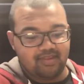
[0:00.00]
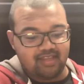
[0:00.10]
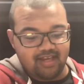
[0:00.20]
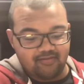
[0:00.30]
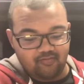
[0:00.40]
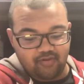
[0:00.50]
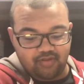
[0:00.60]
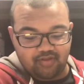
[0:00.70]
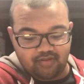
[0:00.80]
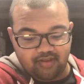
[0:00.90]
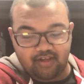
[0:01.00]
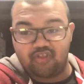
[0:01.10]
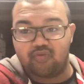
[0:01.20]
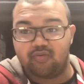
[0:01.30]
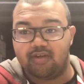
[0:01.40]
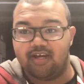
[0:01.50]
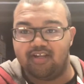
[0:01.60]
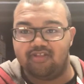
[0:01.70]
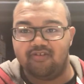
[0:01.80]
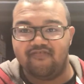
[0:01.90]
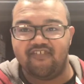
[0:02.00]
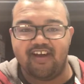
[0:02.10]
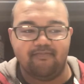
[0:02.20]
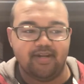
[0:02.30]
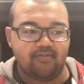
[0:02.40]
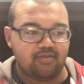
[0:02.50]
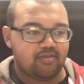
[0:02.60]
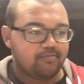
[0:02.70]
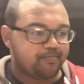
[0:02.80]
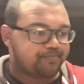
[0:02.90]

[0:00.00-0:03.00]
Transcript: then was like 35 minutes.